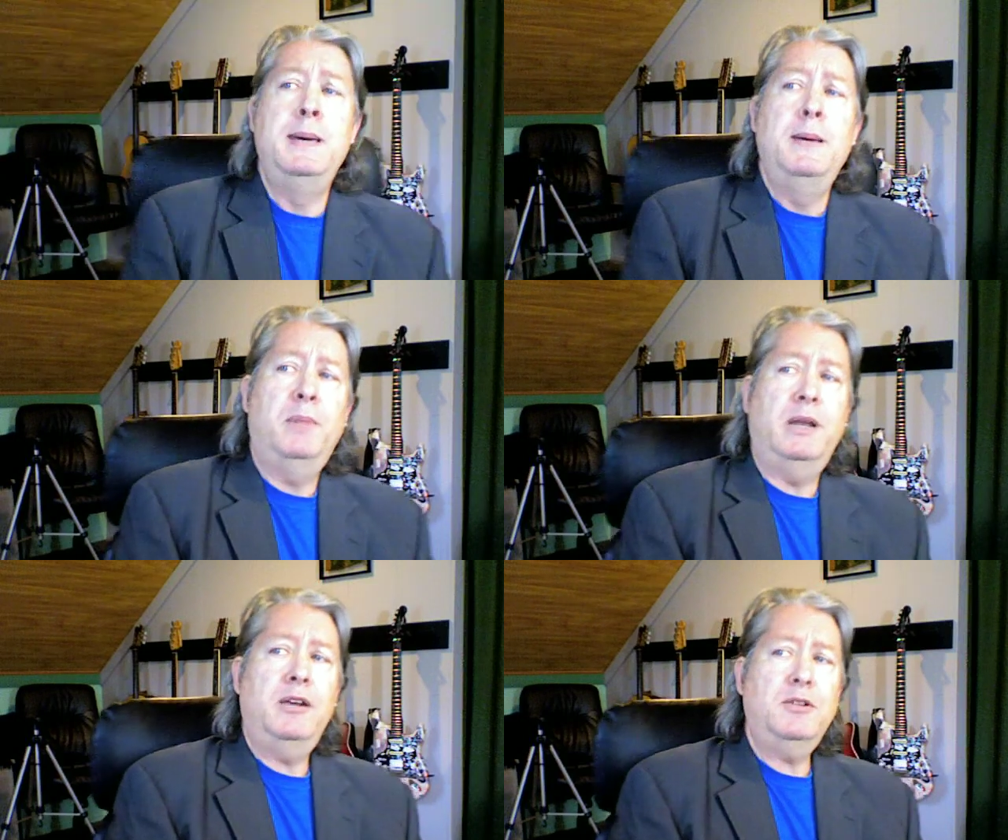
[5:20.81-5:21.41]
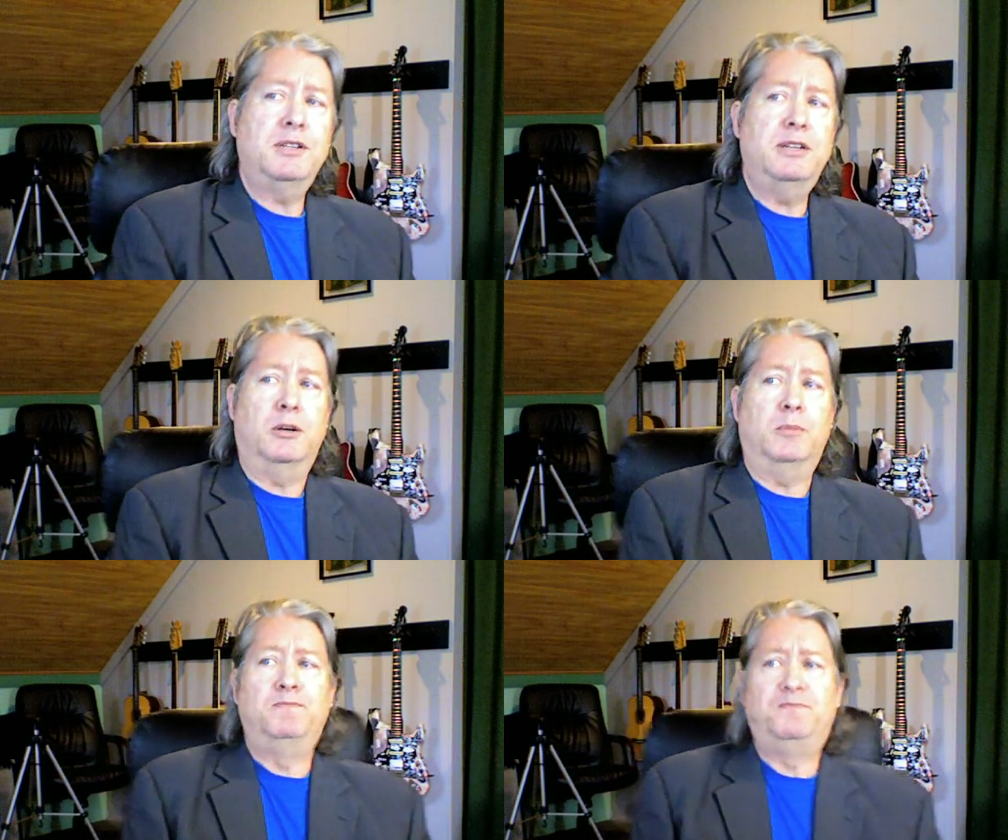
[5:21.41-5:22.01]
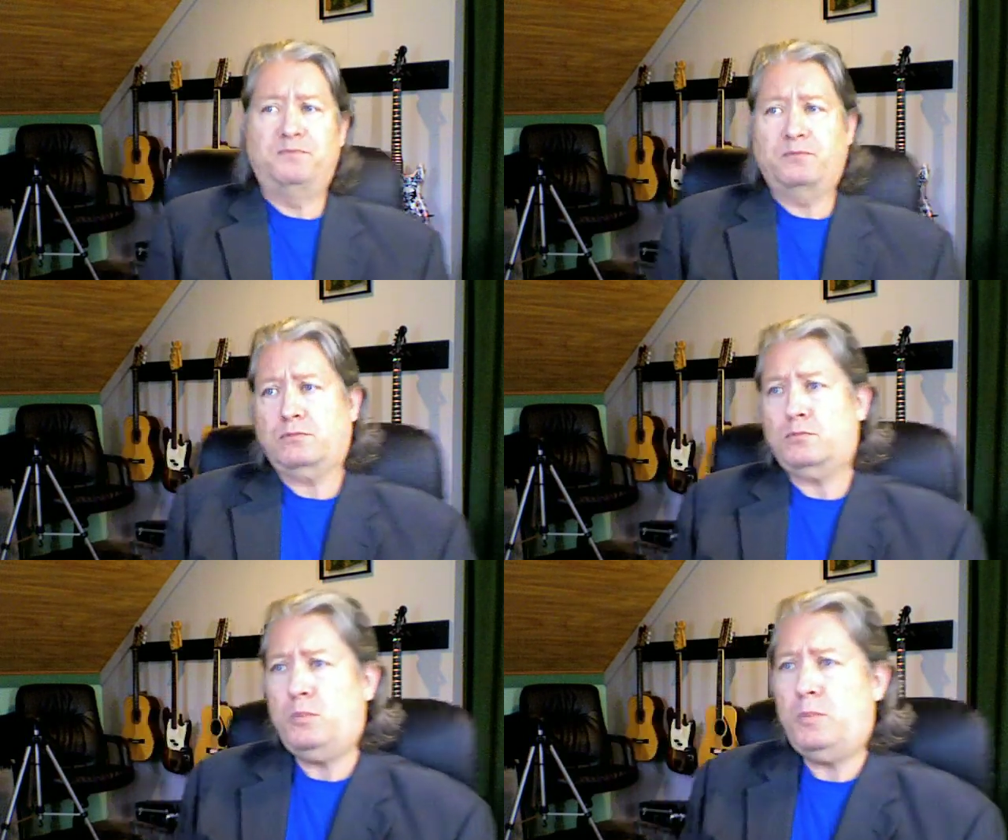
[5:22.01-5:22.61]
But here's the deal.
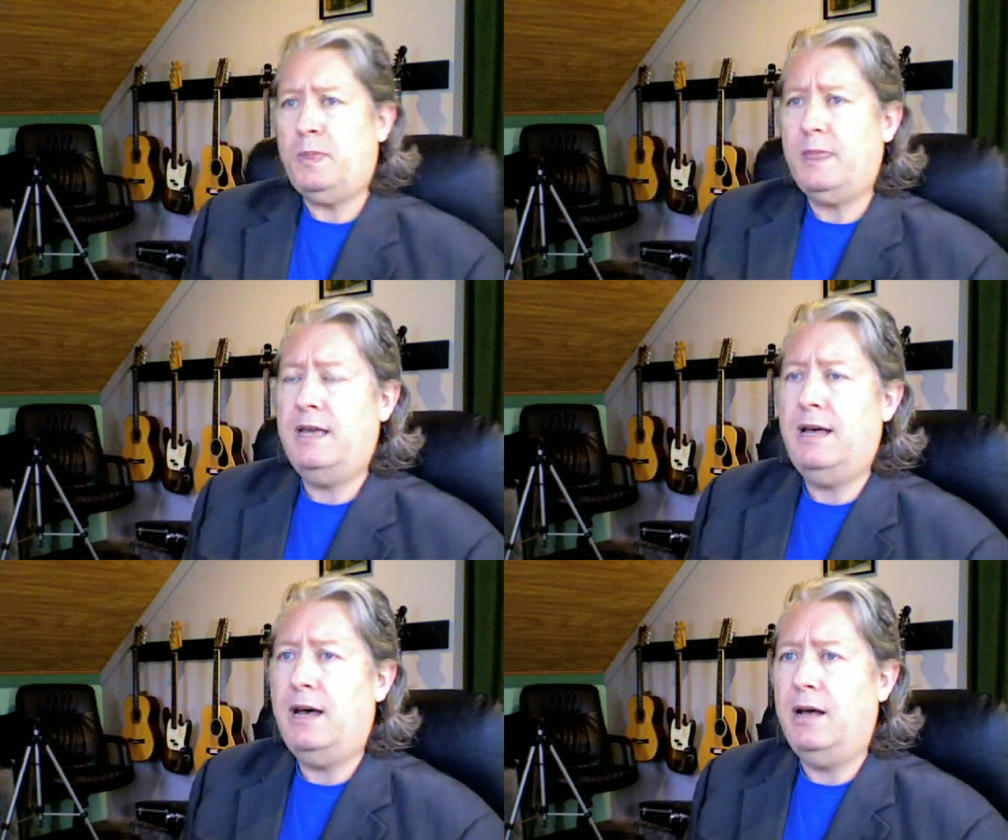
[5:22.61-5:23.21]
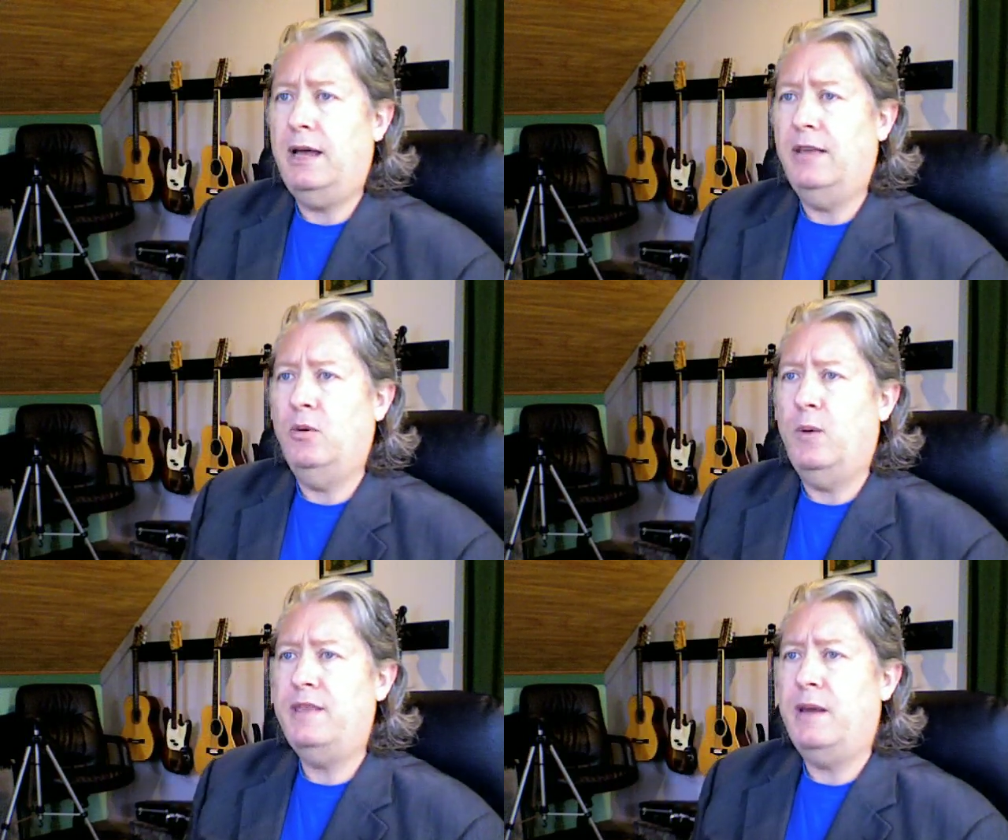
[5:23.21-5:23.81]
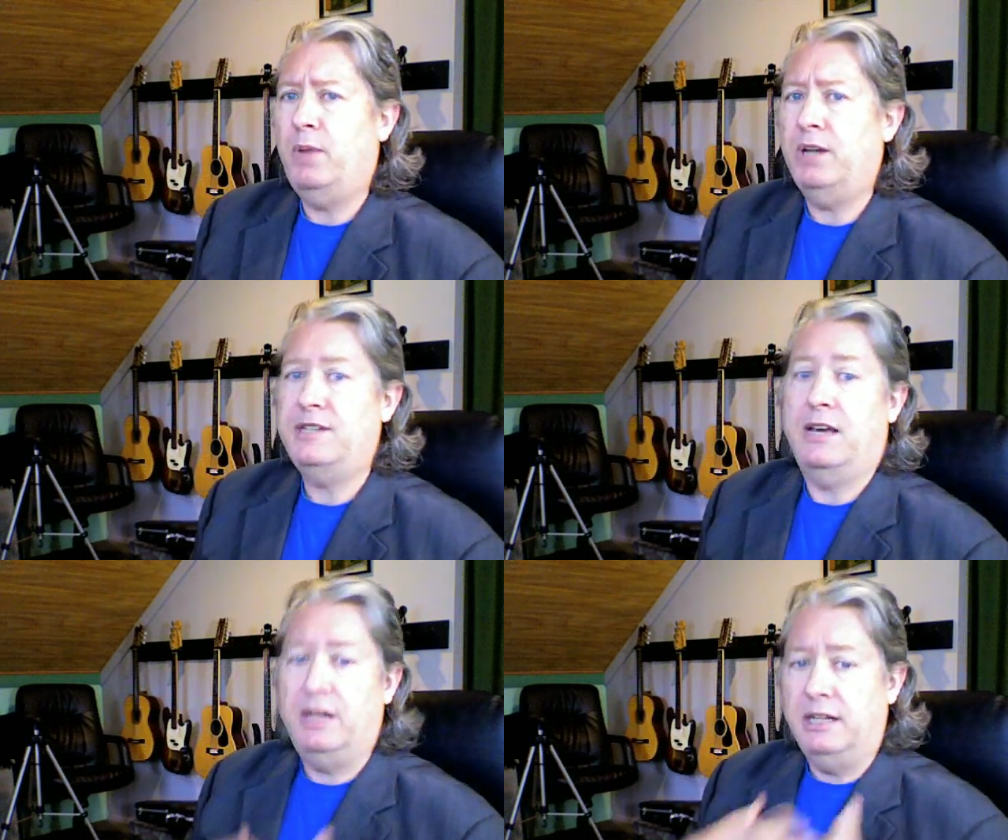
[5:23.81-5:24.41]
And the way that breaks
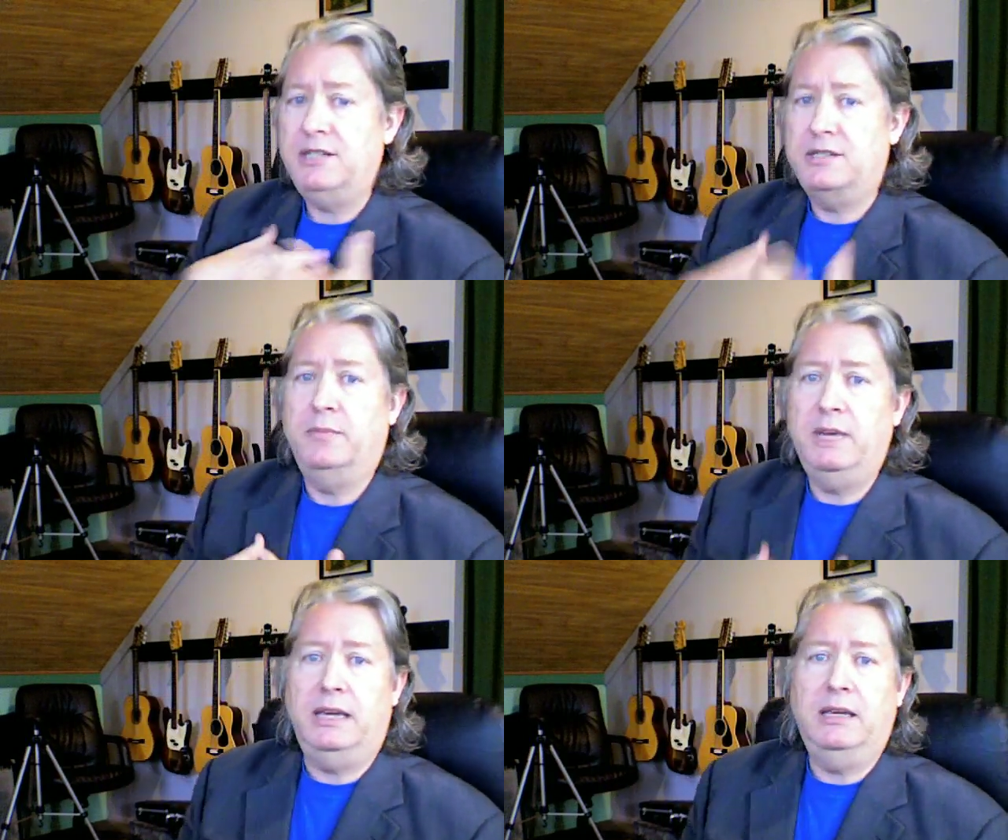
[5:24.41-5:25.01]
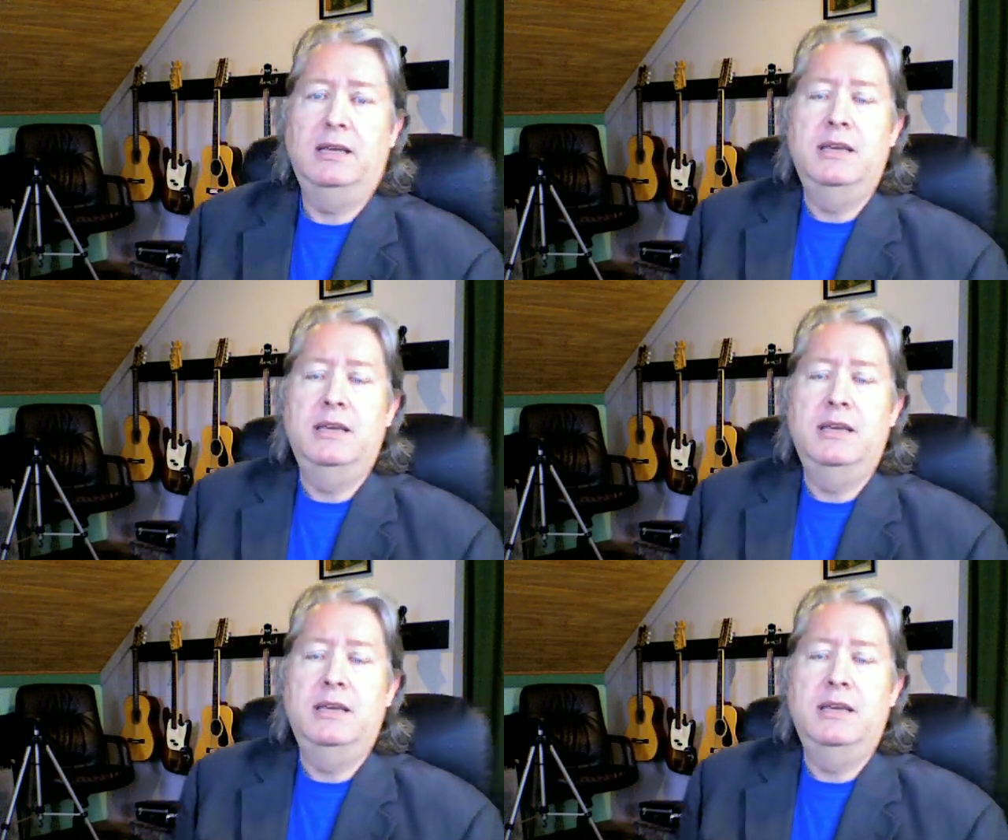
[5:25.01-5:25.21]
down, at least to me,